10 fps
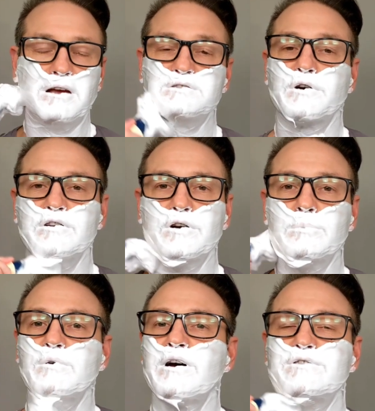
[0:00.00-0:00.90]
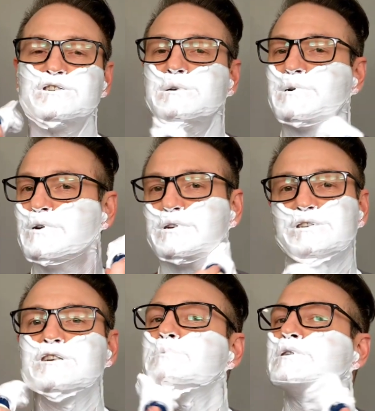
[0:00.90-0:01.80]
it's very, very, my wife is super,
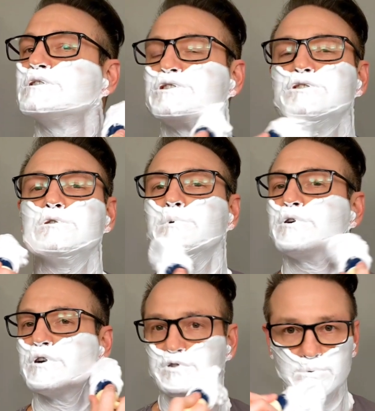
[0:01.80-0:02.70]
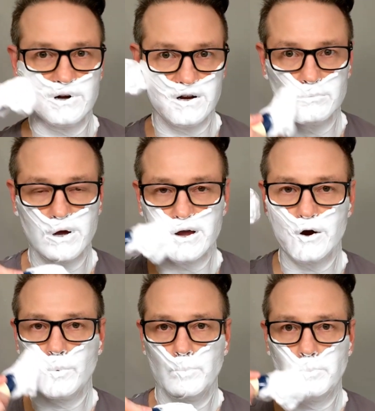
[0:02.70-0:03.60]
super, super nervous about cutting my
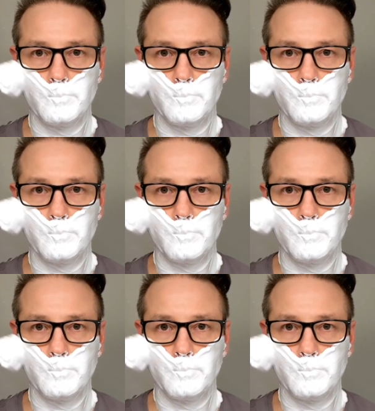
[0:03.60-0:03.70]
hair.